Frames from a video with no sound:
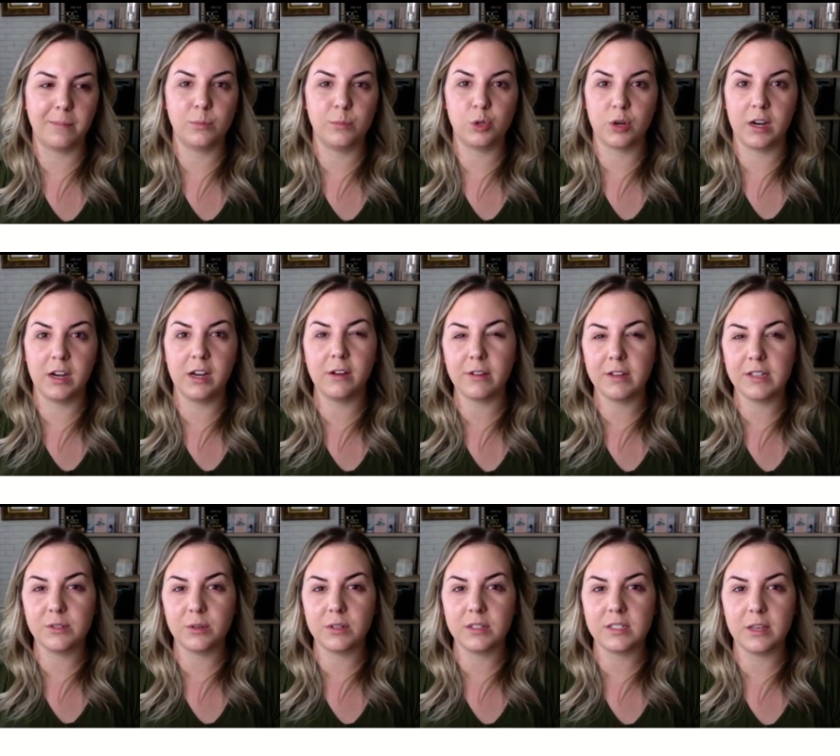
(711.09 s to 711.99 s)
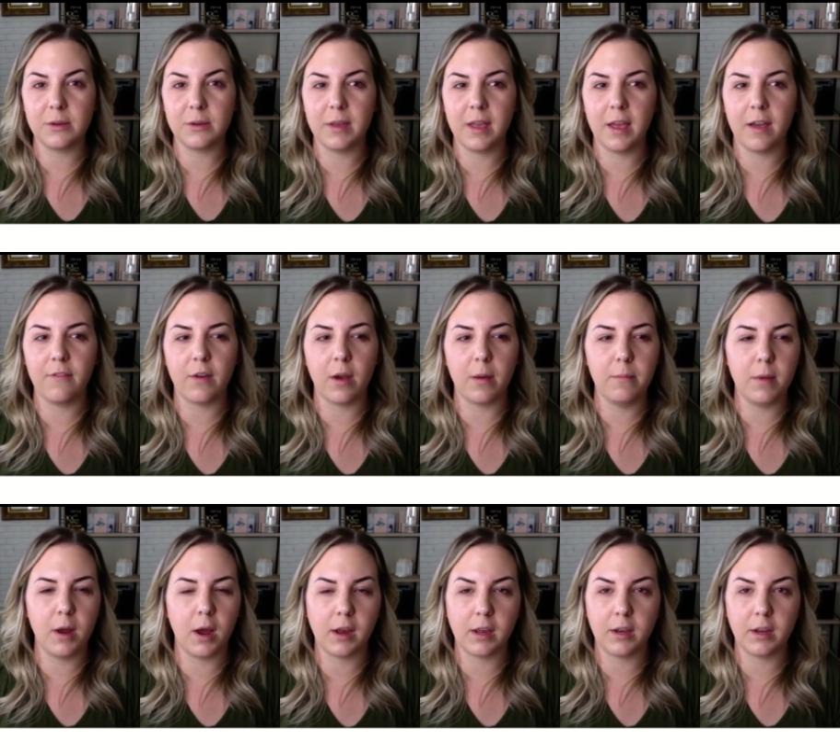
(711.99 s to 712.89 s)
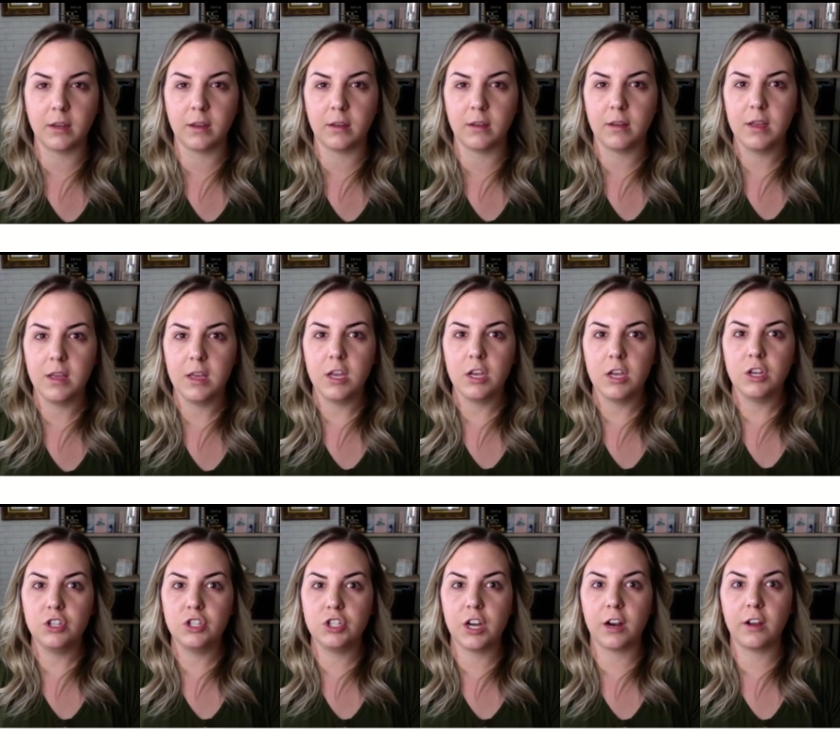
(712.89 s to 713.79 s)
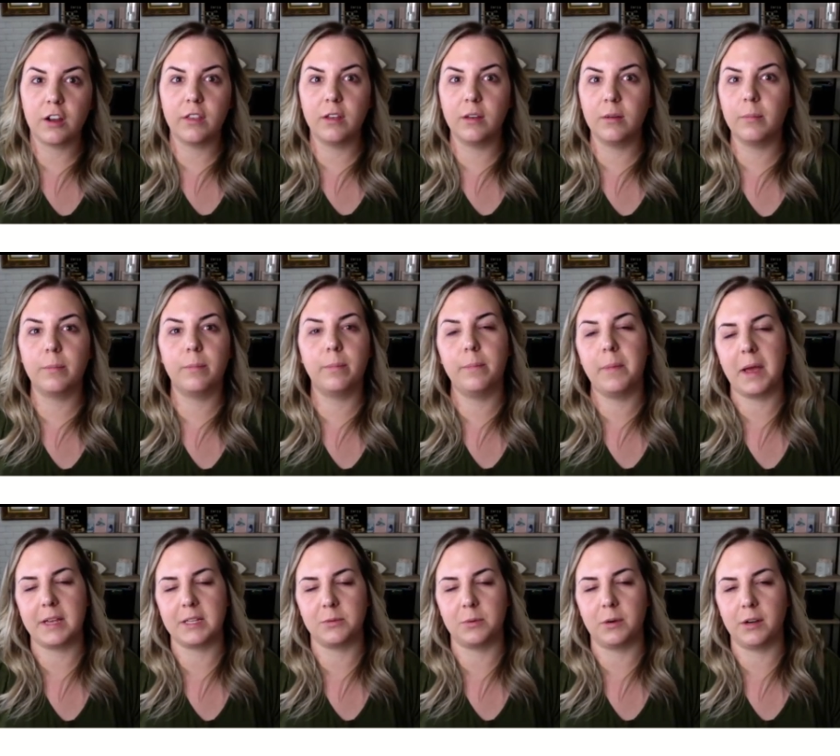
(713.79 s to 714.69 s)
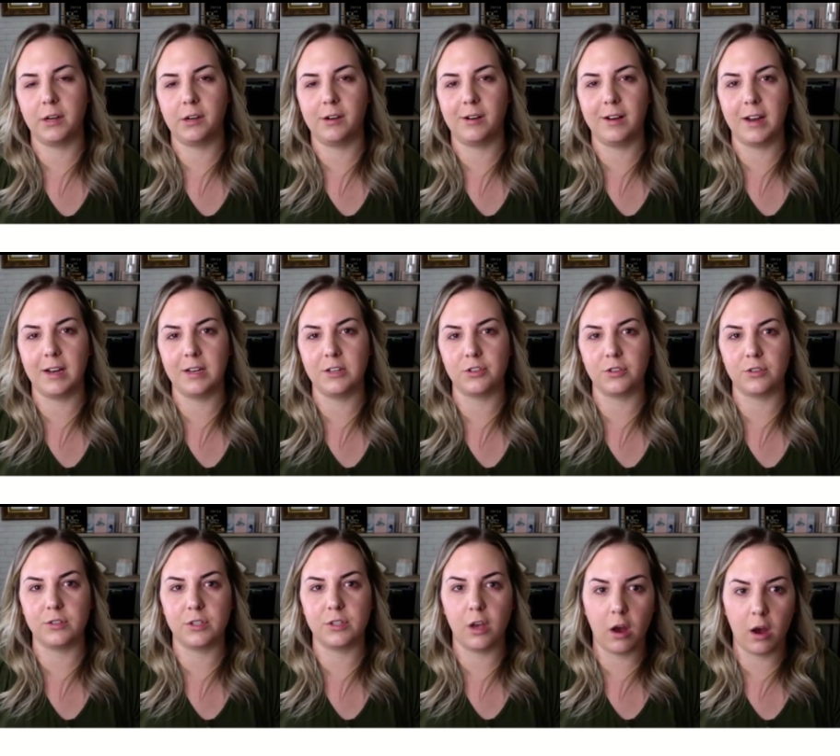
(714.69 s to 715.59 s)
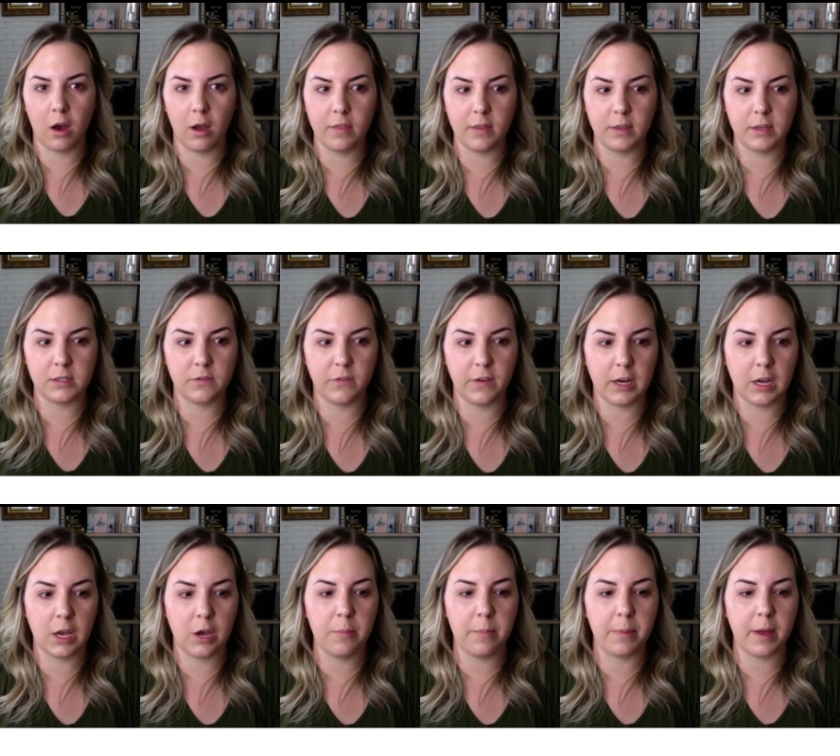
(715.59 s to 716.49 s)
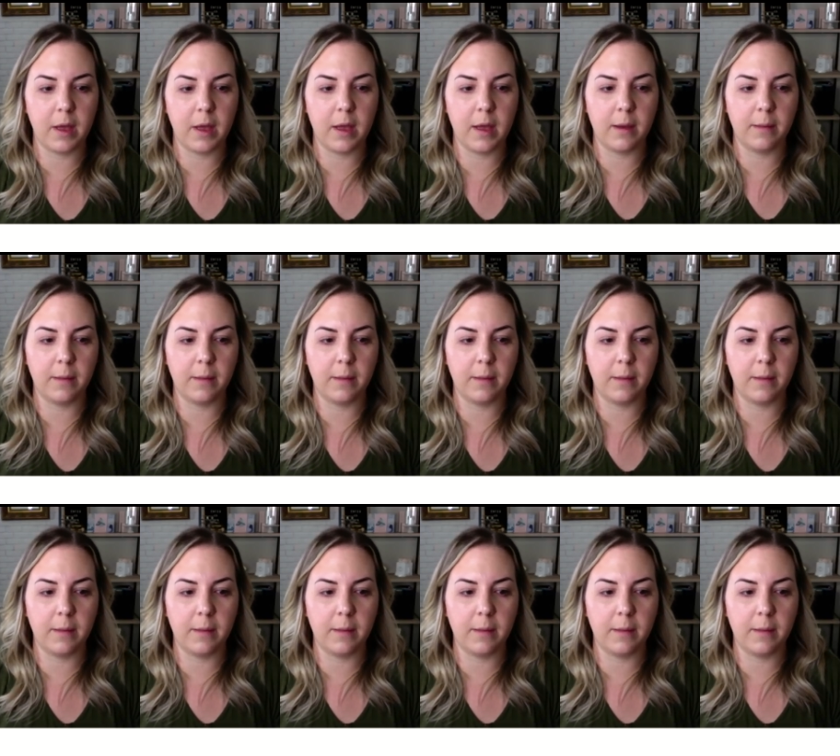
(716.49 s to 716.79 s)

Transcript: training resource that we have, I'm not going to share the password and credentials on this video. But